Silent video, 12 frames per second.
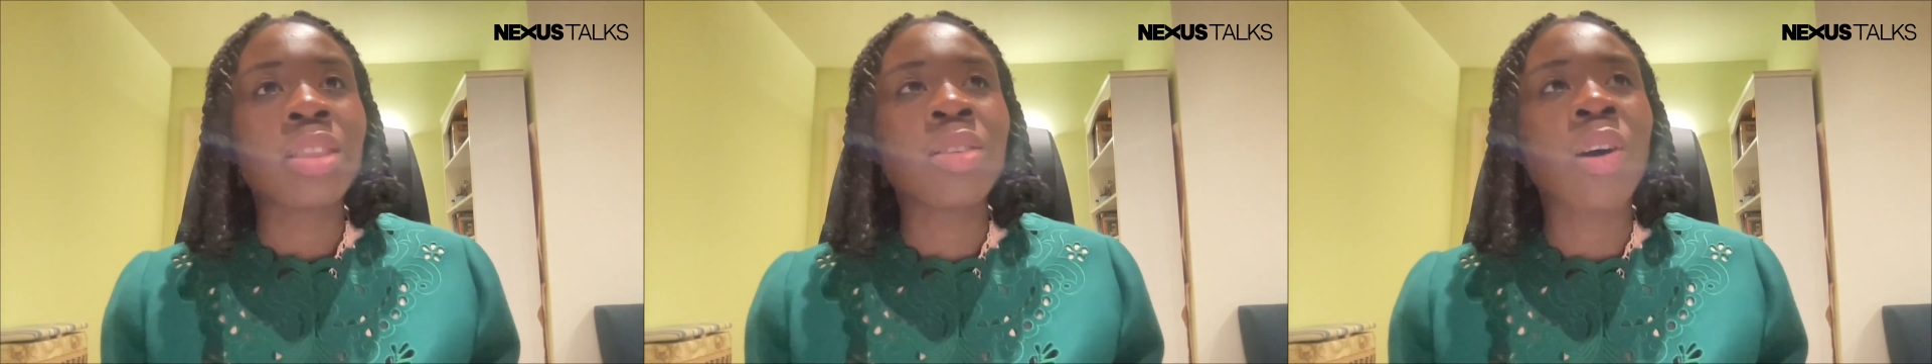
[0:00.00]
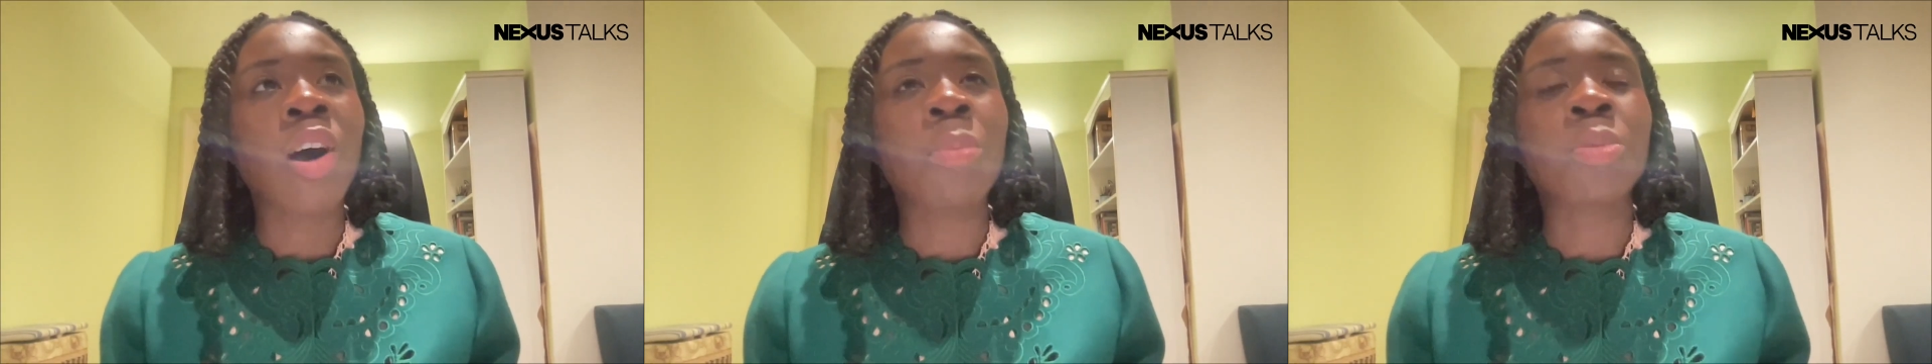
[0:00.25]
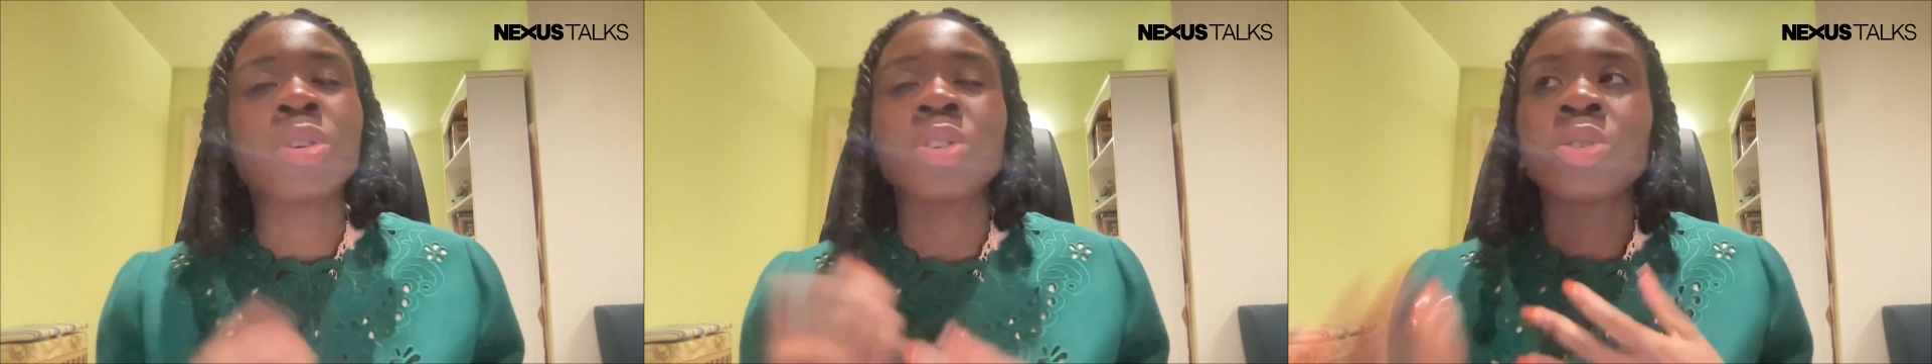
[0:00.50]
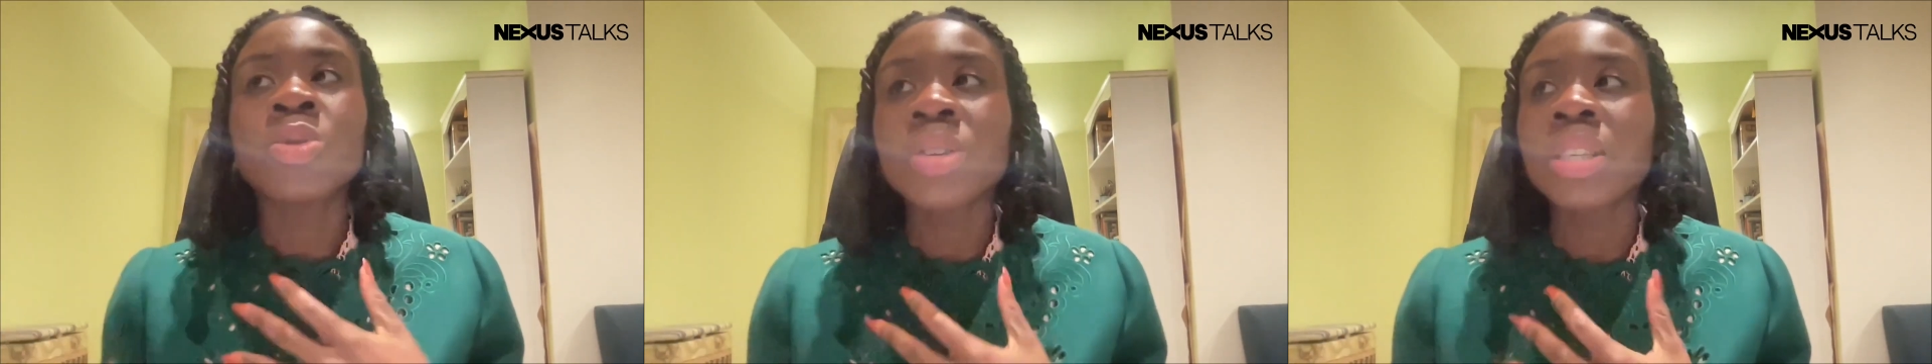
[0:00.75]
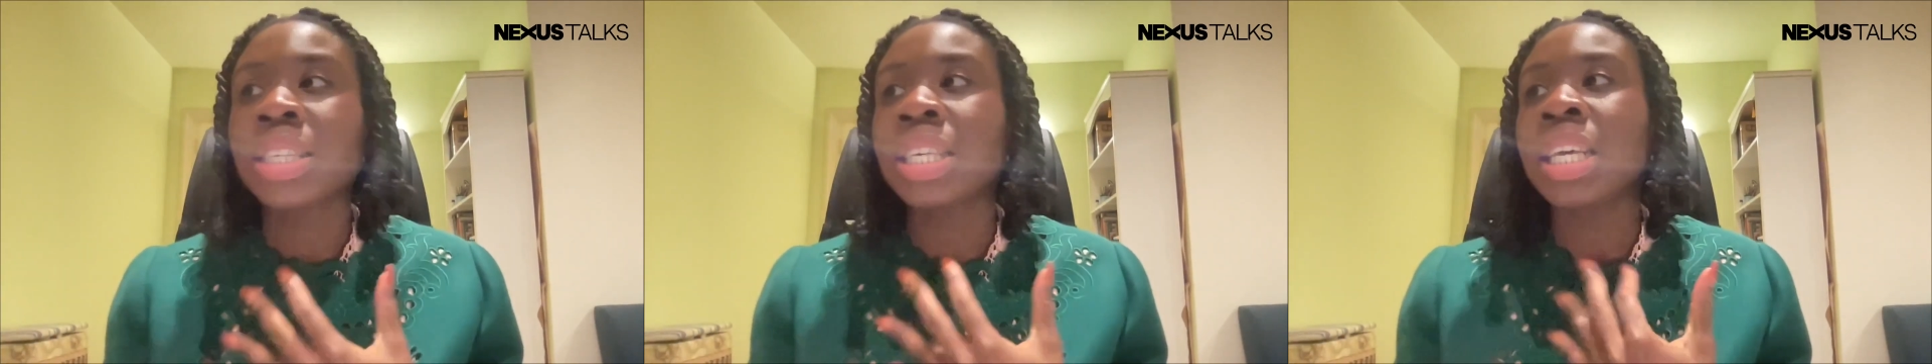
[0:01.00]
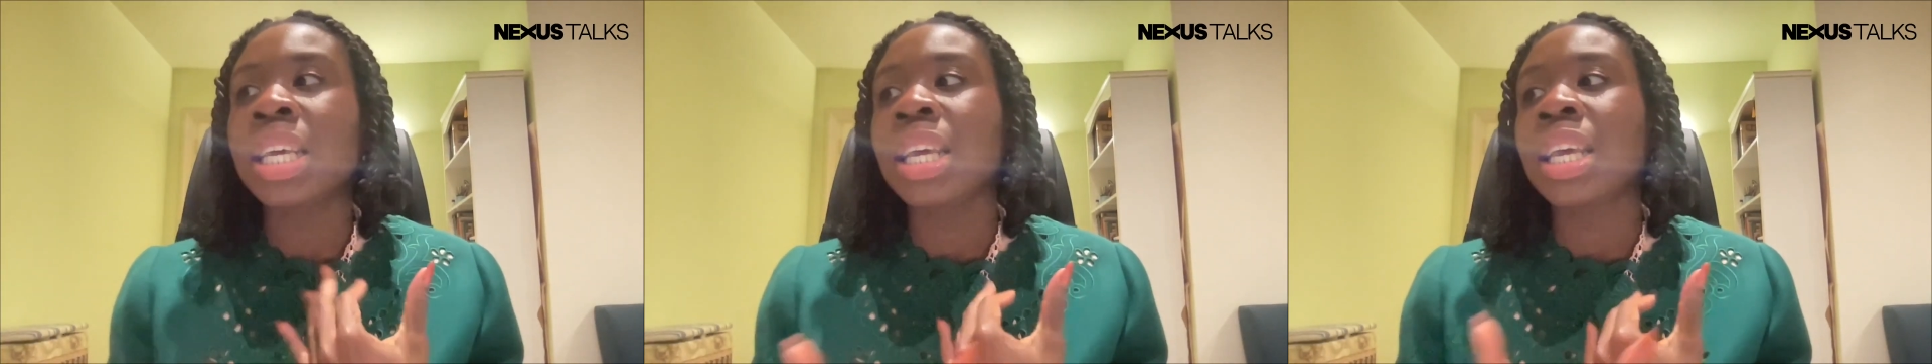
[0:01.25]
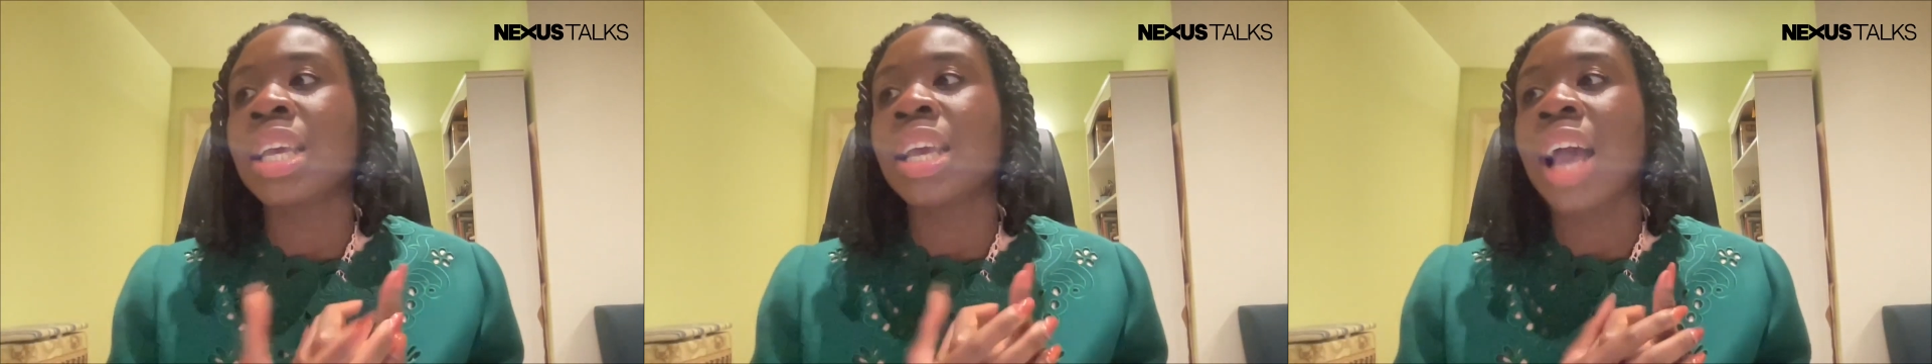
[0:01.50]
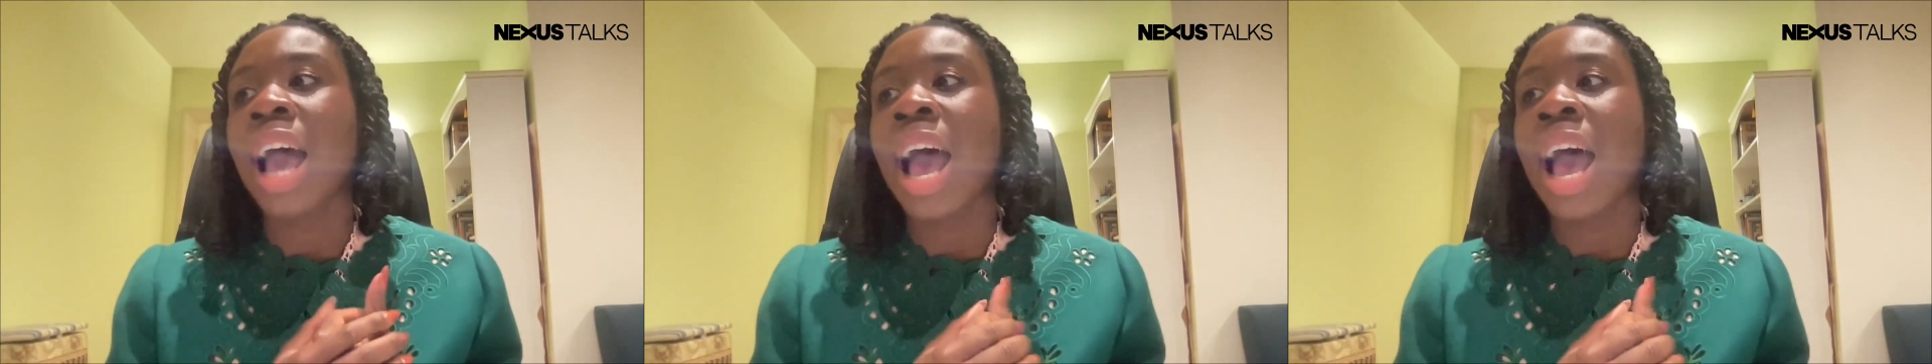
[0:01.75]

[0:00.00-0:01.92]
the opportunity,